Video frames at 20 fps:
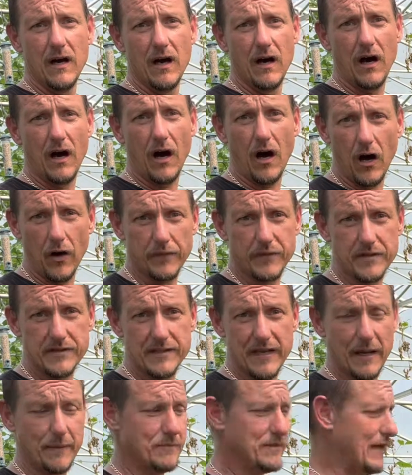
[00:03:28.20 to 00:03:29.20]
all at the
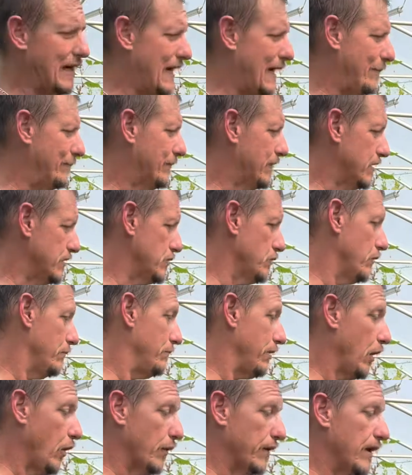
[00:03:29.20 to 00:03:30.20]
same time, because you will
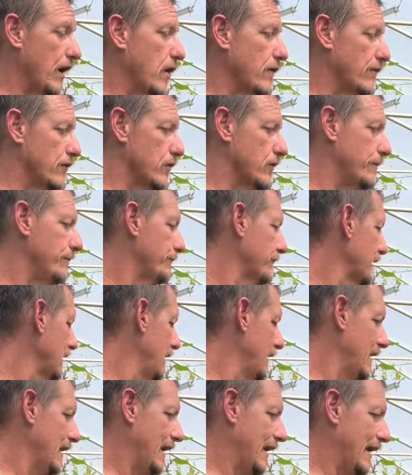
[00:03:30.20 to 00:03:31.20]
blow it over.
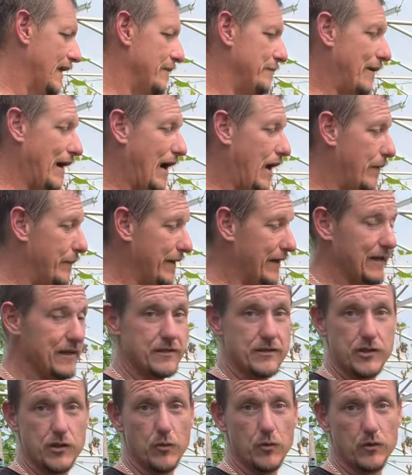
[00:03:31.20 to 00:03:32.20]
And by all
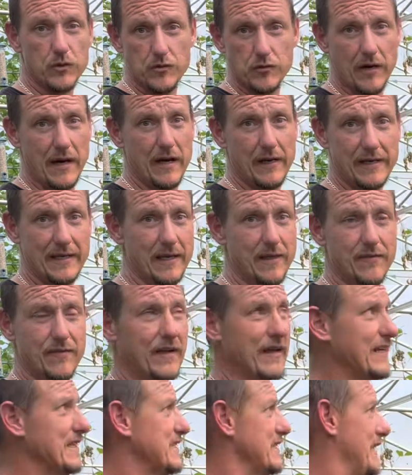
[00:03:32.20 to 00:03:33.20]
means, you will drown anything
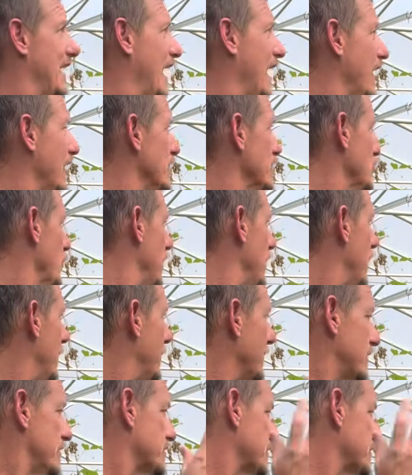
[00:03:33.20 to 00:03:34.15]
that's in the air as well, but just